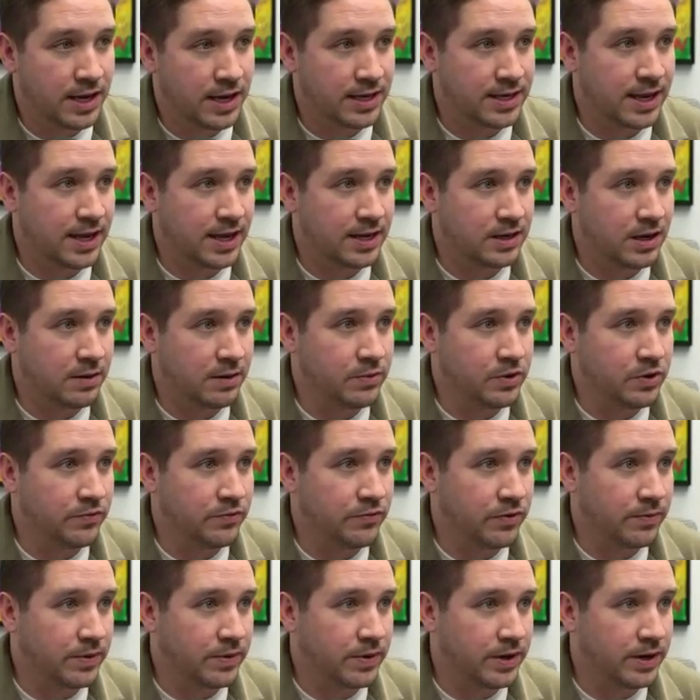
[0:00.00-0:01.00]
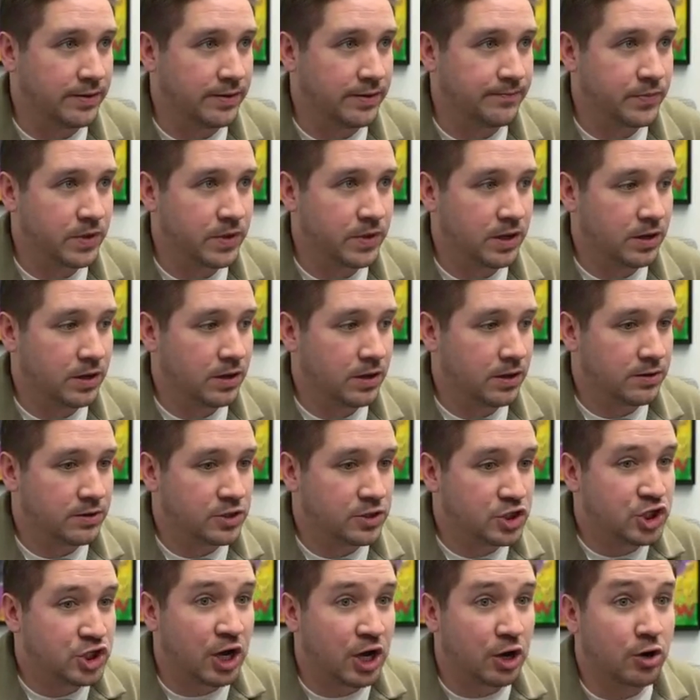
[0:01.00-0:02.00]
at KW from a
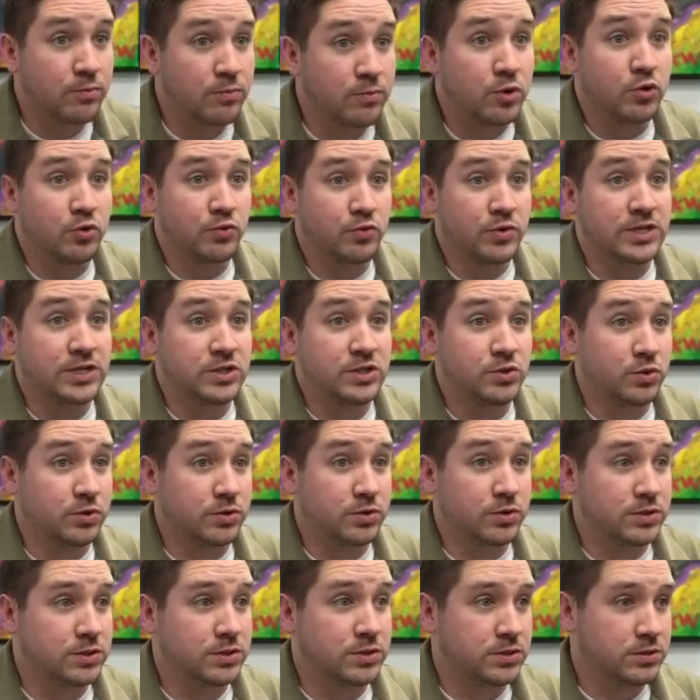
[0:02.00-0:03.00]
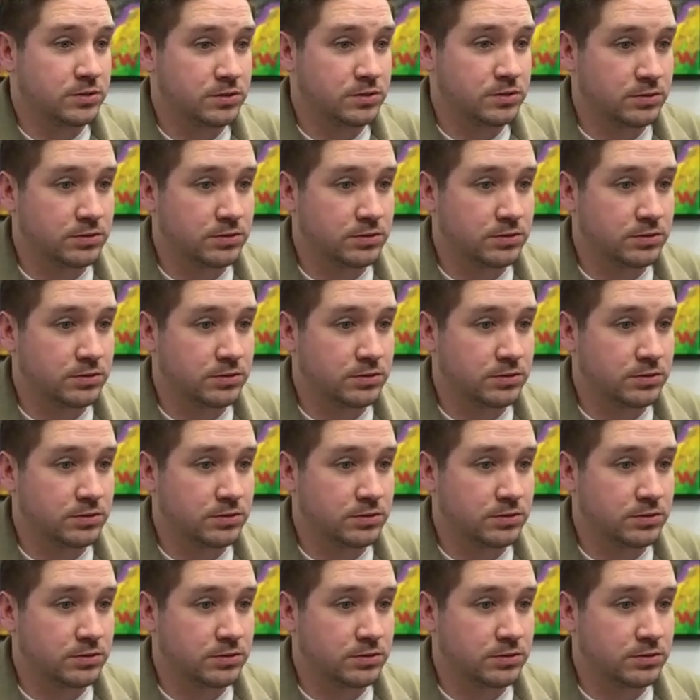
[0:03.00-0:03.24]
shareable resource.